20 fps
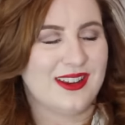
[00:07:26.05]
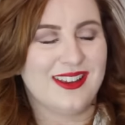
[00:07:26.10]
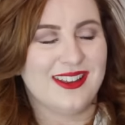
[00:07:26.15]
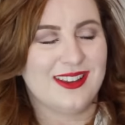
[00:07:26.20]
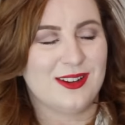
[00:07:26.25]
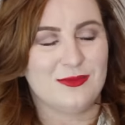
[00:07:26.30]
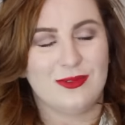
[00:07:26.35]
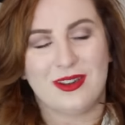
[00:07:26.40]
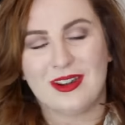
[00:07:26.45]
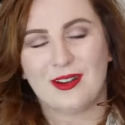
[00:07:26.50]

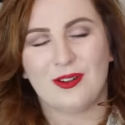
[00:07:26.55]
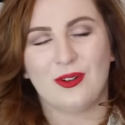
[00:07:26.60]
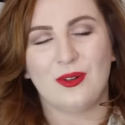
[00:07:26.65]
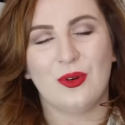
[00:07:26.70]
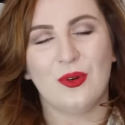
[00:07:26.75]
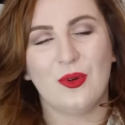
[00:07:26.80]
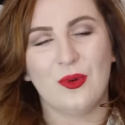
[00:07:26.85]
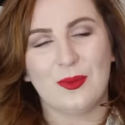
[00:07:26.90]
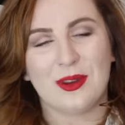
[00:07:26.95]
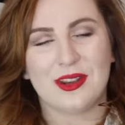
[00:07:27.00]
it and wear it at
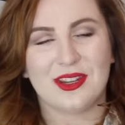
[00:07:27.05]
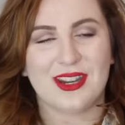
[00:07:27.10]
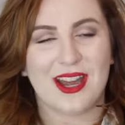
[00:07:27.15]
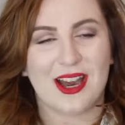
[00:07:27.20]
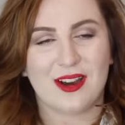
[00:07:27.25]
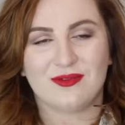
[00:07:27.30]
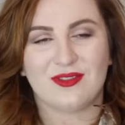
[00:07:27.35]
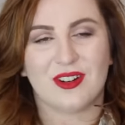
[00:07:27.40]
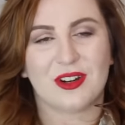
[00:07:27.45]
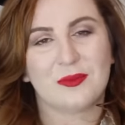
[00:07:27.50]
home and
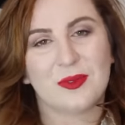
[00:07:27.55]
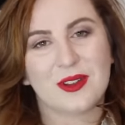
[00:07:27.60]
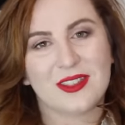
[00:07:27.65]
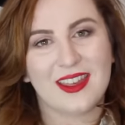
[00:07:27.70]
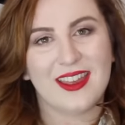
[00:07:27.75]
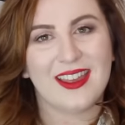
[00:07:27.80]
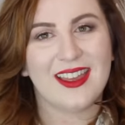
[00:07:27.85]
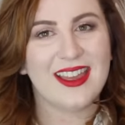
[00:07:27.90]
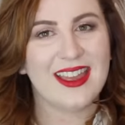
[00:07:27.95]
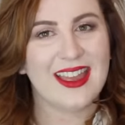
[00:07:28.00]
have fun
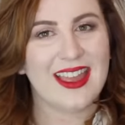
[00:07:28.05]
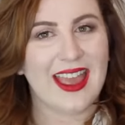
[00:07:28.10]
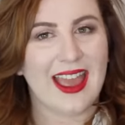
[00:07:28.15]
with it.